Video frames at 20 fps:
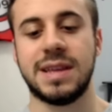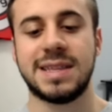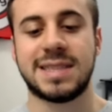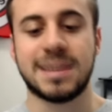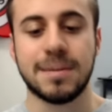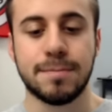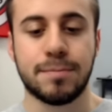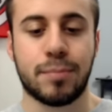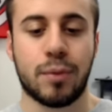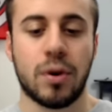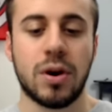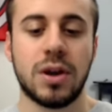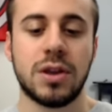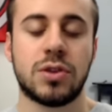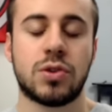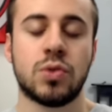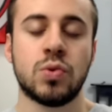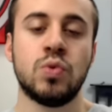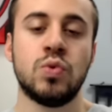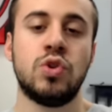It's
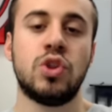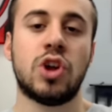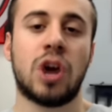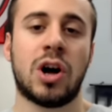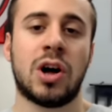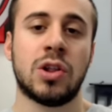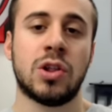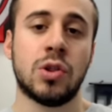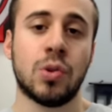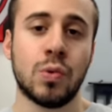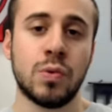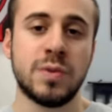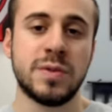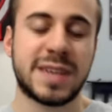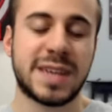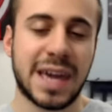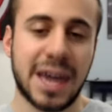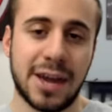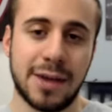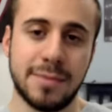important to not
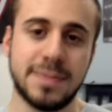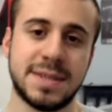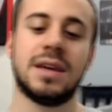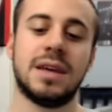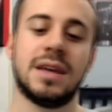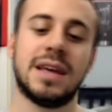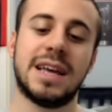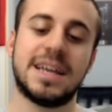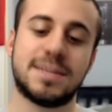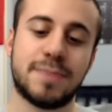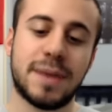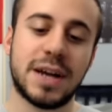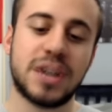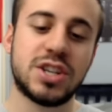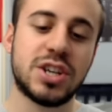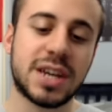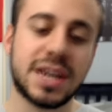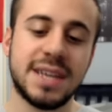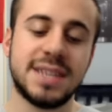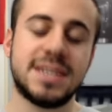lose games,
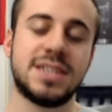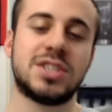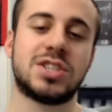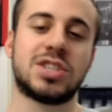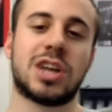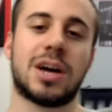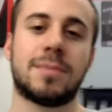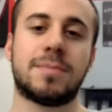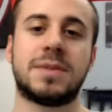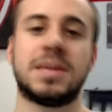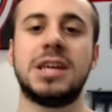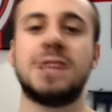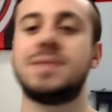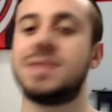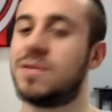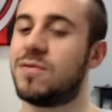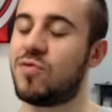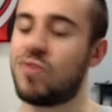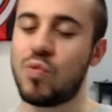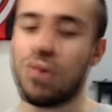especially against these top teams.
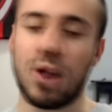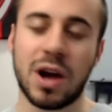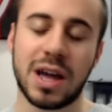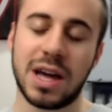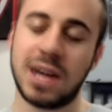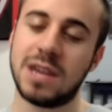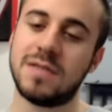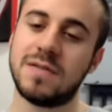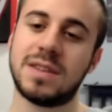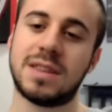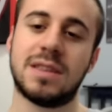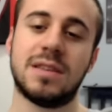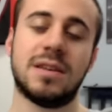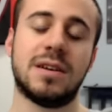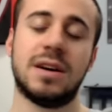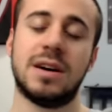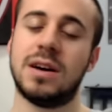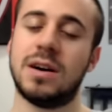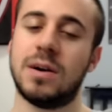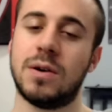If we walk out
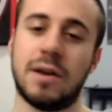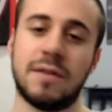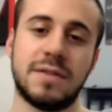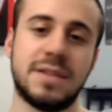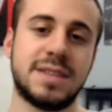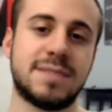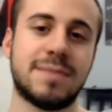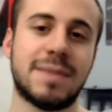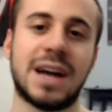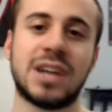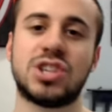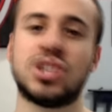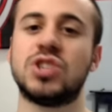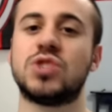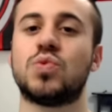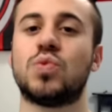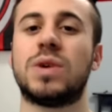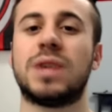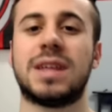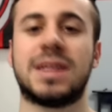of these
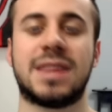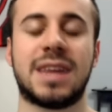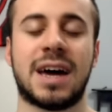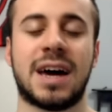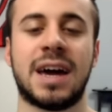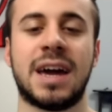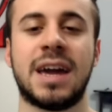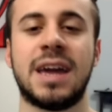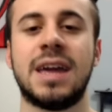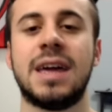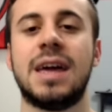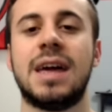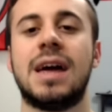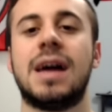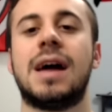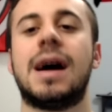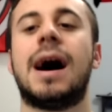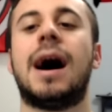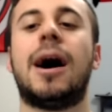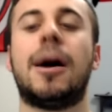matches with a tie,
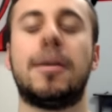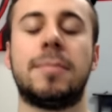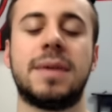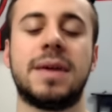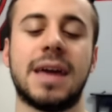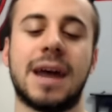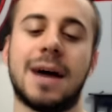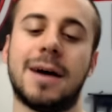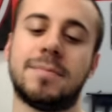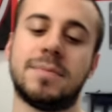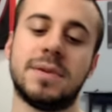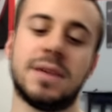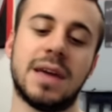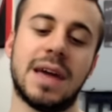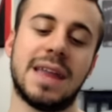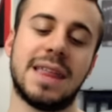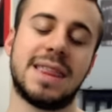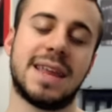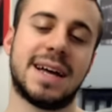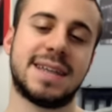I'll be happy,
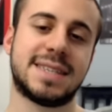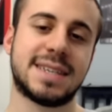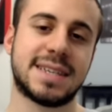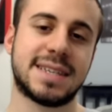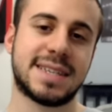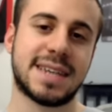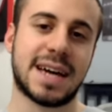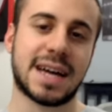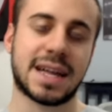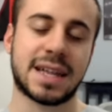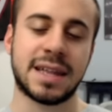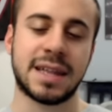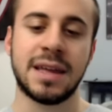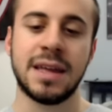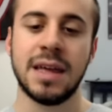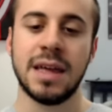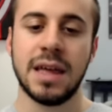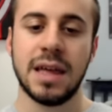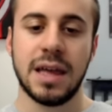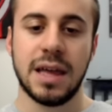and that's
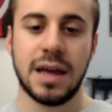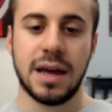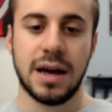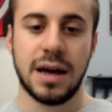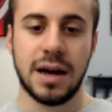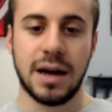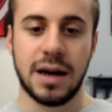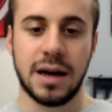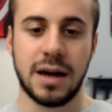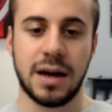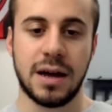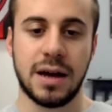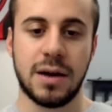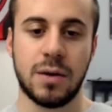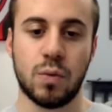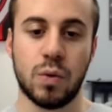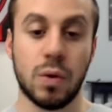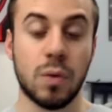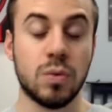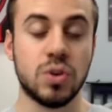exactly
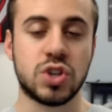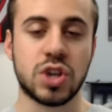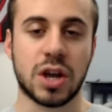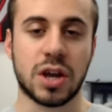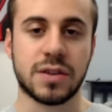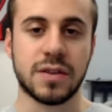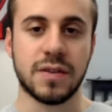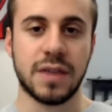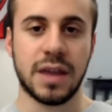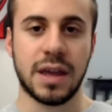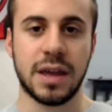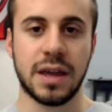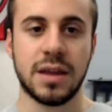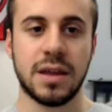what we saw today.